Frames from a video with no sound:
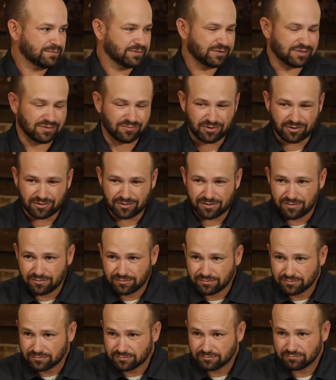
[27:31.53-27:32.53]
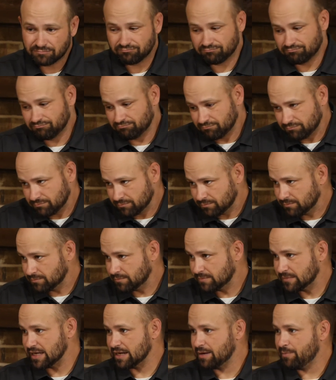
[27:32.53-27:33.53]
Tomorrow,
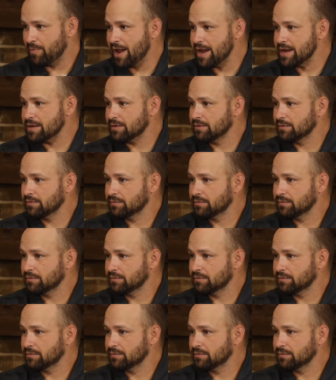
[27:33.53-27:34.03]
take a bite.